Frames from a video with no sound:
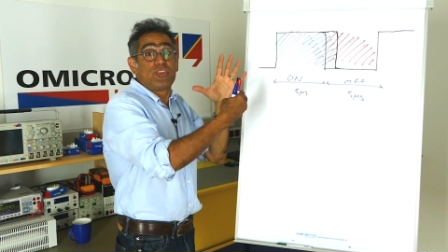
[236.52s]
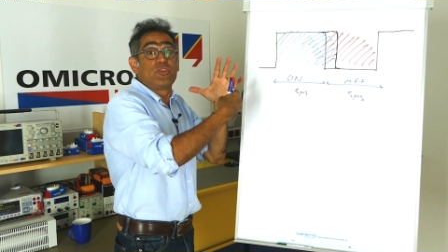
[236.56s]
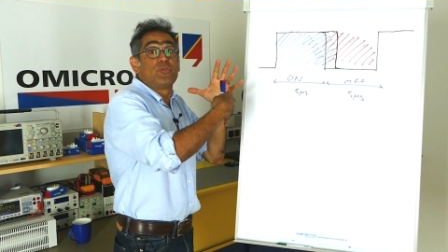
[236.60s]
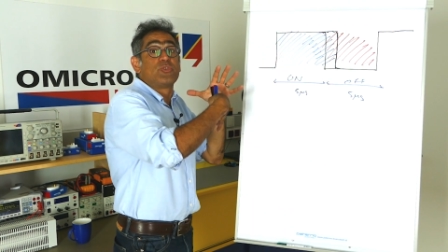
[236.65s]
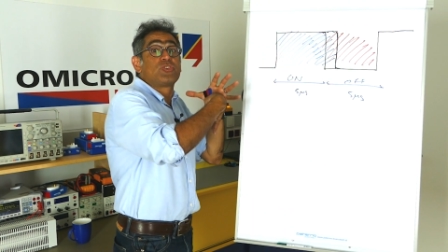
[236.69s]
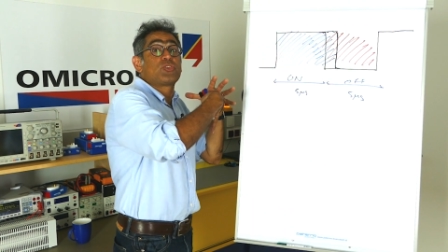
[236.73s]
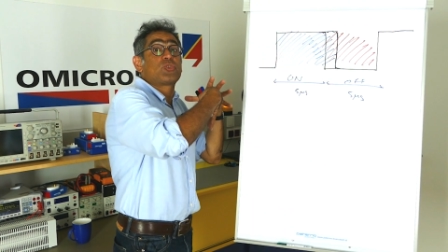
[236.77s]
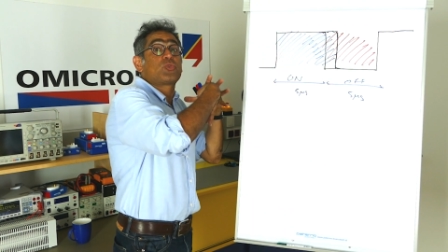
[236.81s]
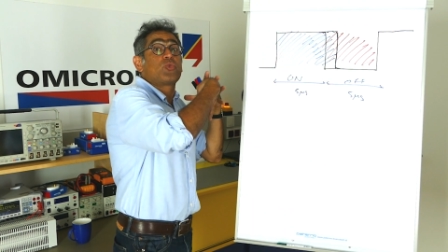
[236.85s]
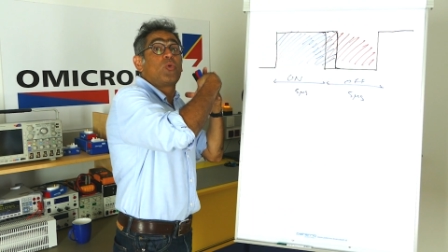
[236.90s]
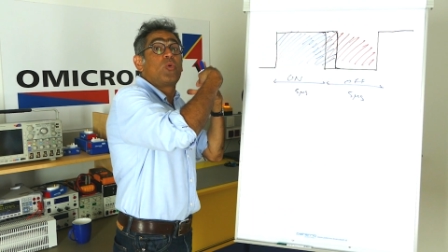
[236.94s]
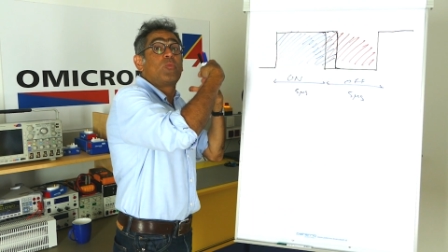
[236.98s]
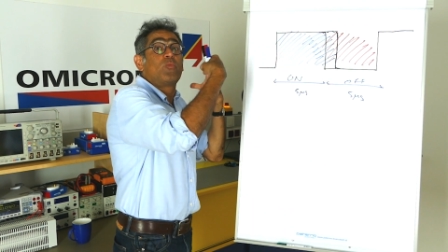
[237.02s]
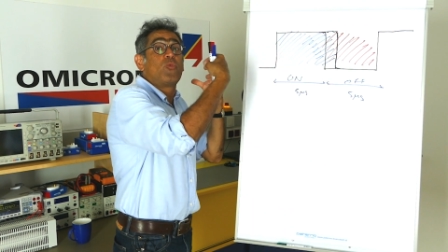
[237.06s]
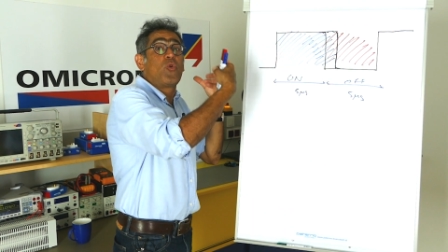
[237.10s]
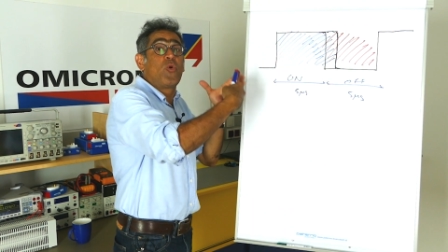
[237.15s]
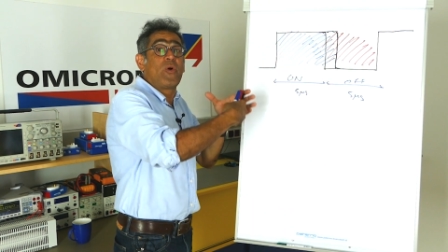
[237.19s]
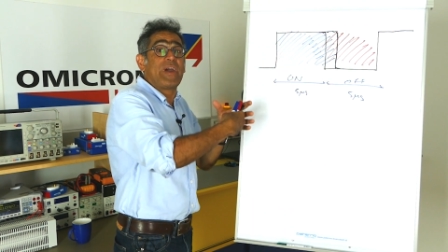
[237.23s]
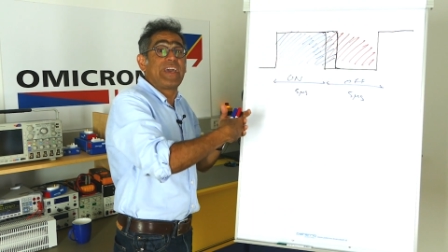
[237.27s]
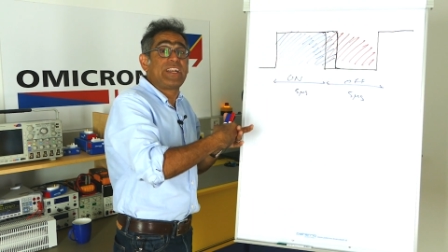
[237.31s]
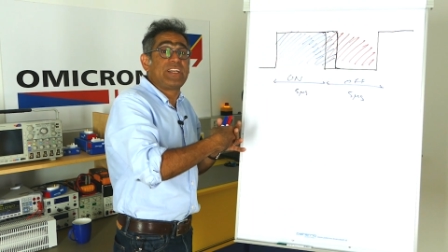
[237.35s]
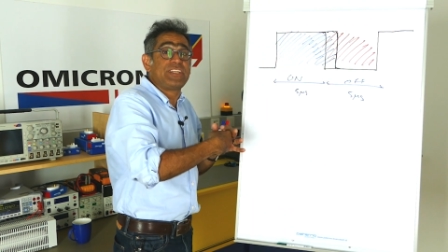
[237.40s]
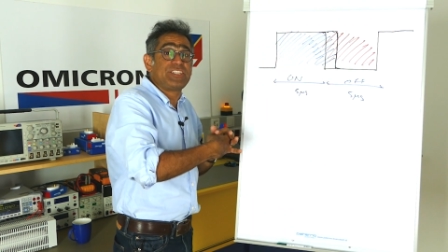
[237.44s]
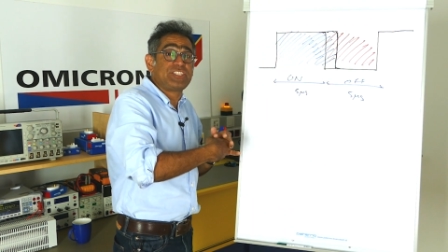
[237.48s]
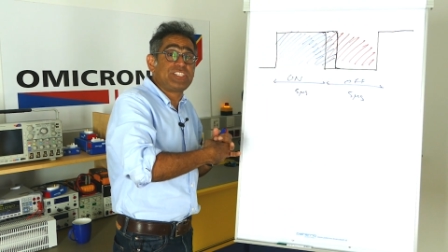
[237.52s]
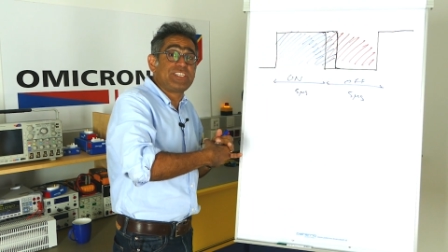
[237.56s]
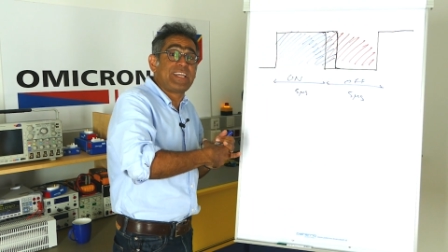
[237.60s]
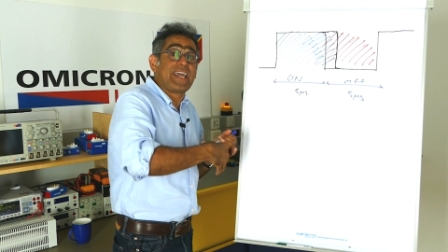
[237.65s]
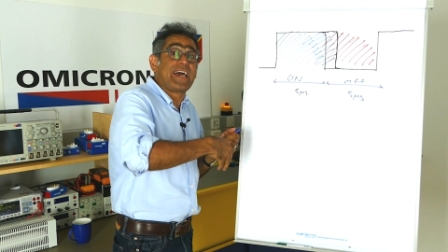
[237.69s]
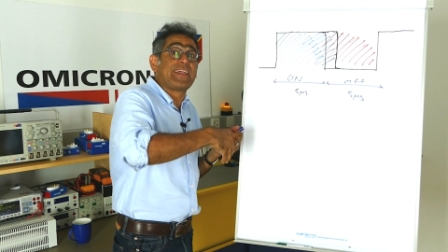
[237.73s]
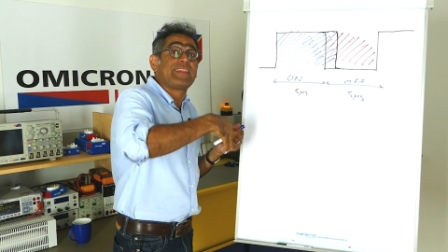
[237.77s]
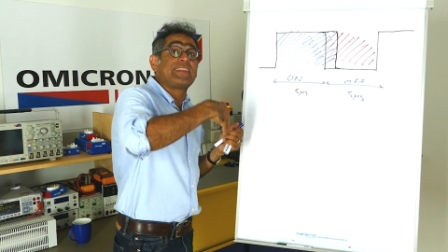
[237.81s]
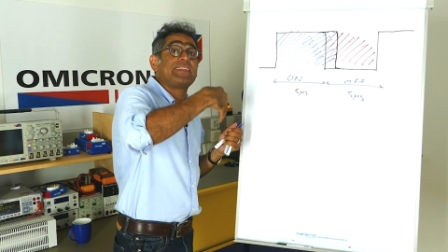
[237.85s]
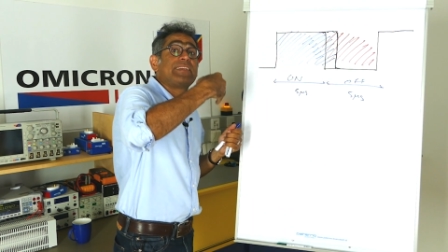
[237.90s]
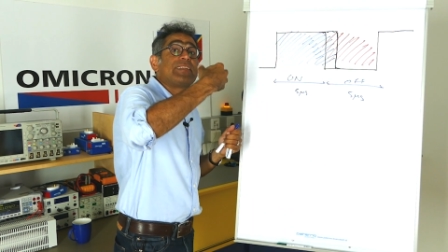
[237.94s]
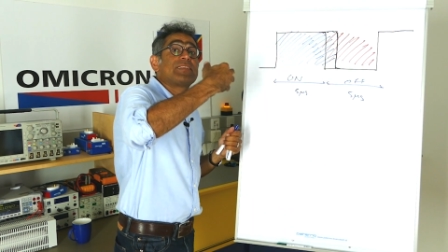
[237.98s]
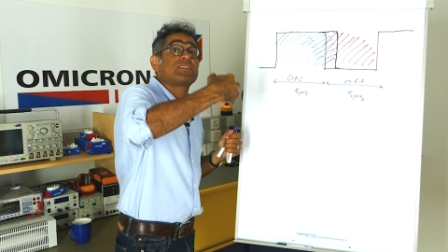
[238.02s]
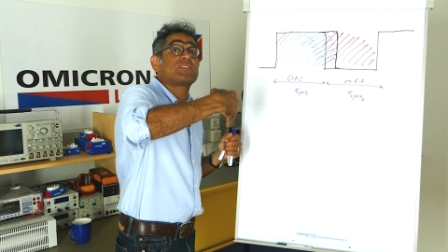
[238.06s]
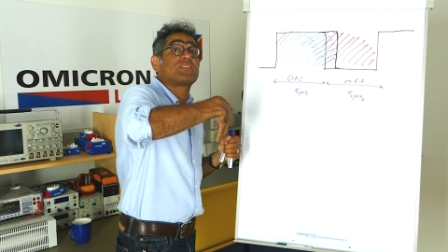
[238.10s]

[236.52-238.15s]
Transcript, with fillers: you store more energy, and in the